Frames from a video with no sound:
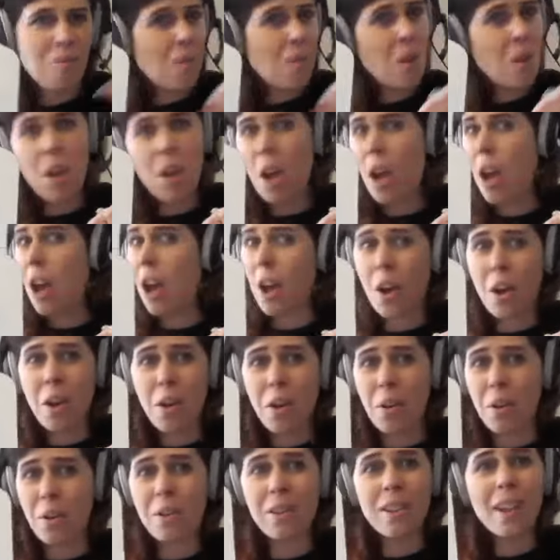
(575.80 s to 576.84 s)

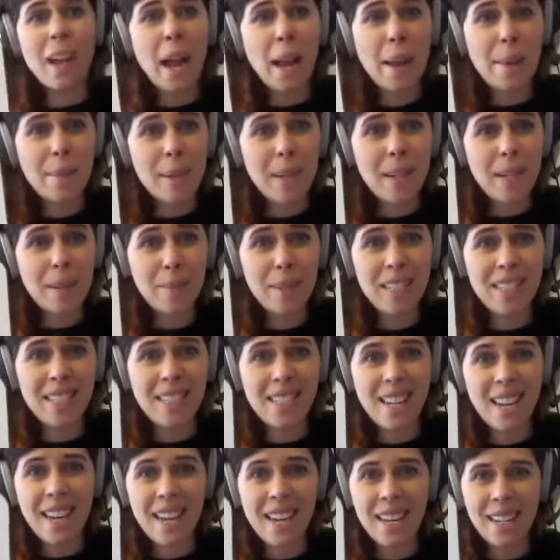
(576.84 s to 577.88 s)
No, I made a
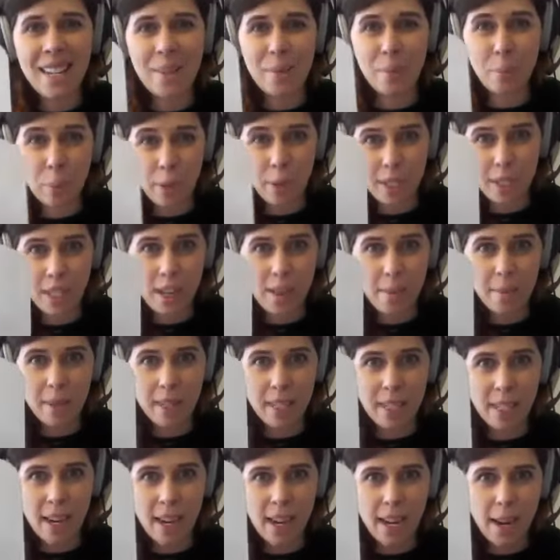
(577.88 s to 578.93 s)
mistake. Point to the
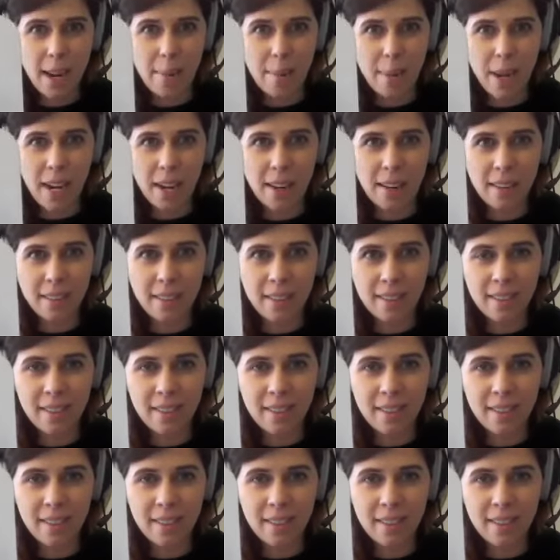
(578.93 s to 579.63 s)
mistake I made.